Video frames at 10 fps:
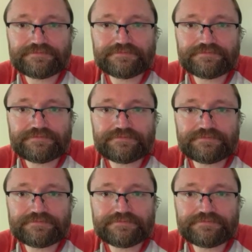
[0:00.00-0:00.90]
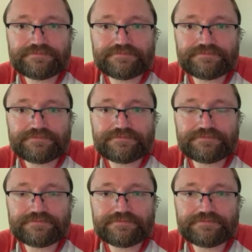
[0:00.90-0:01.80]

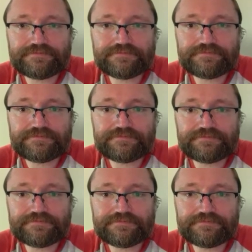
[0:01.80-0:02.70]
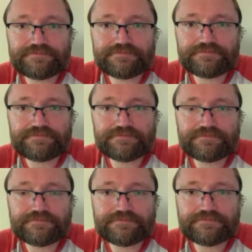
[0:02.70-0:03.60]

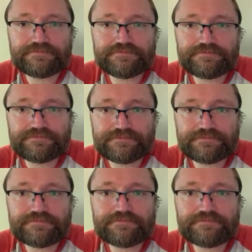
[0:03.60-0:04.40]
(silent)